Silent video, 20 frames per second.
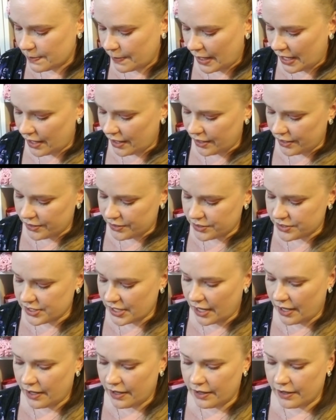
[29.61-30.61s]
balls
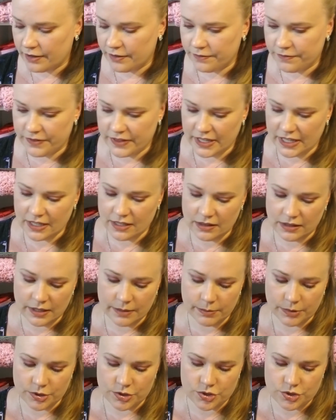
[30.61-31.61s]
of the
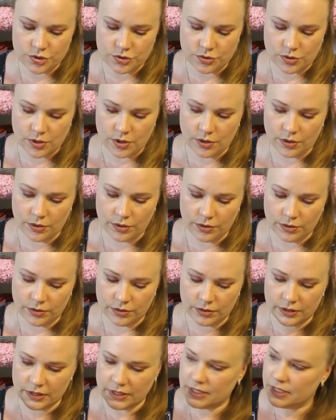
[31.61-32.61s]
Glimmer
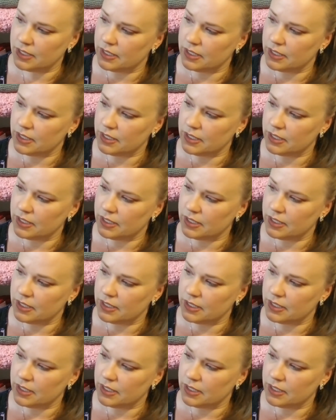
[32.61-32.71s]
Stroll